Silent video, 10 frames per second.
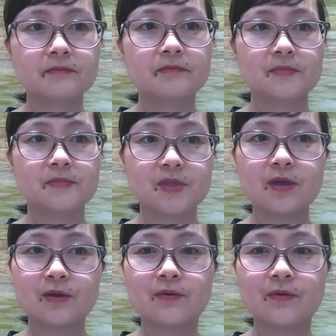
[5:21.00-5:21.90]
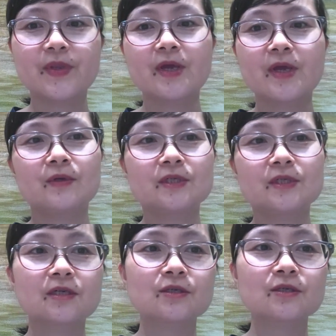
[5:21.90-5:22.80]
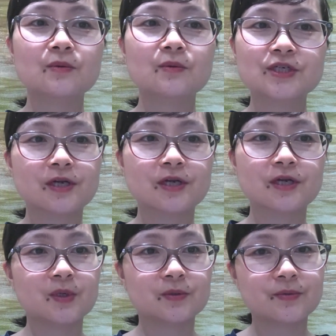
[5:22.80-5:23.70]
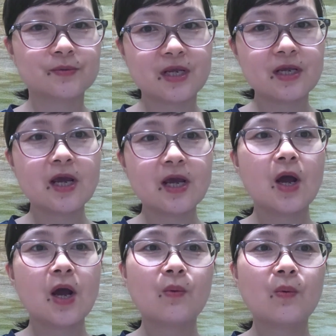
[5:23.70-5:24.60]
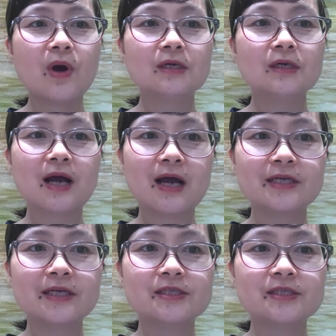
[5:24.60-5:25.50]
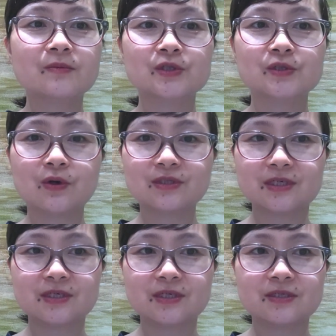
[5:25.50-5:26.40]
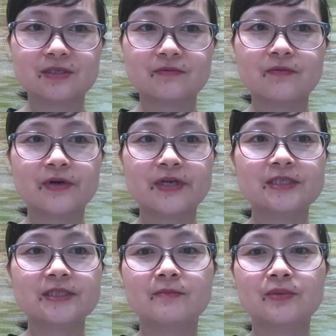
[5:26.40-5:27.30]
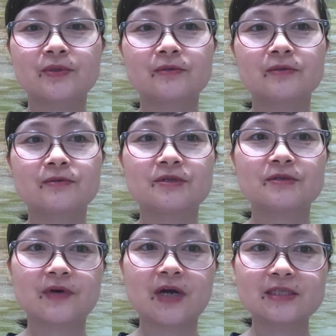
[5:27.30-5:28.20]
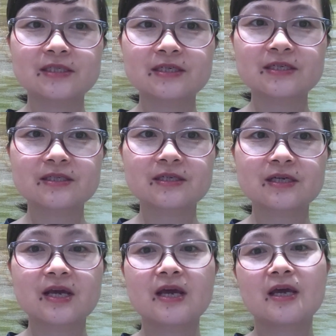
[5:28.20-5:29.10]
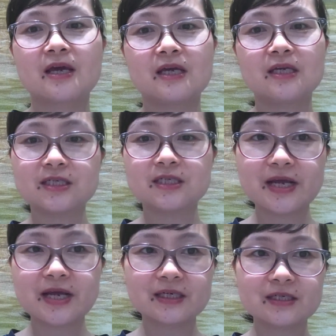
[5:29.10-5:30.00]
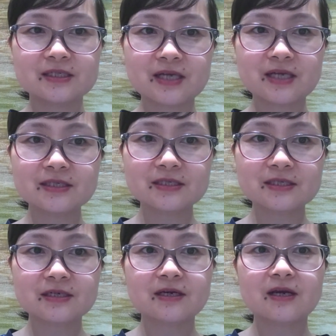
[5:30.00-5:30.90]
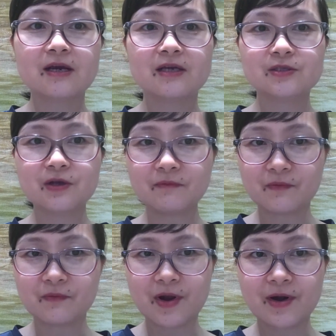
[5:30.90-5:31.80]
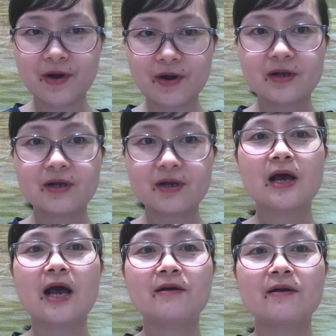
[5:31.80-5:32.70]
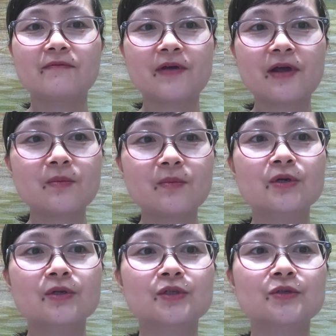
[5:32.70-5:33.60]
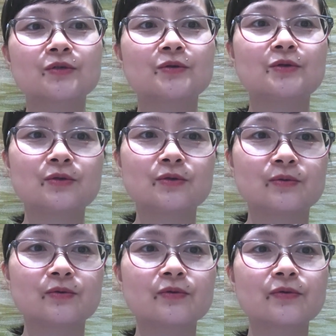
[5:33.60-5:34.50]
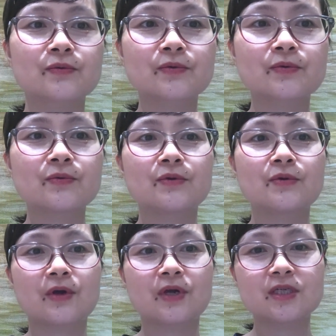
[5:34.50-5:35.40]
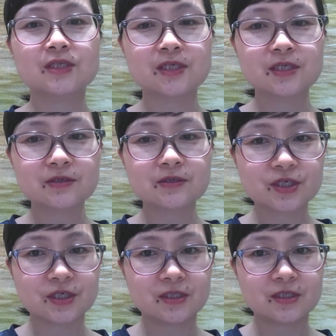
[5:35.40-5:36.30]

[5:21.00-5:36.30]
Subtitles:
Thank you. We turn to question number three. What kinds of resources, for example, devices, internet accessed software, are available to you through your institution?